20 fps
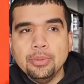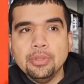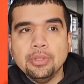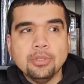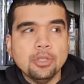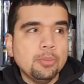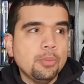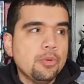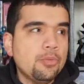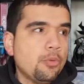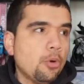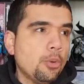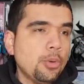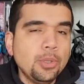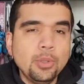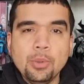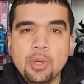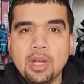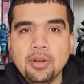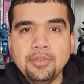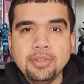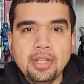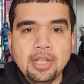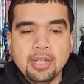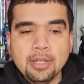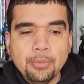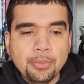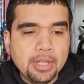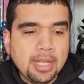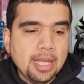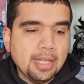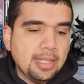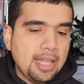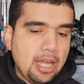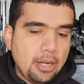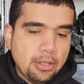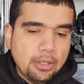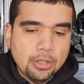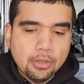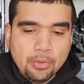So before we do everything, we get
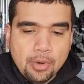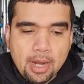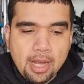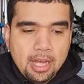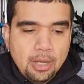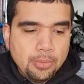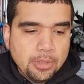down on the ground,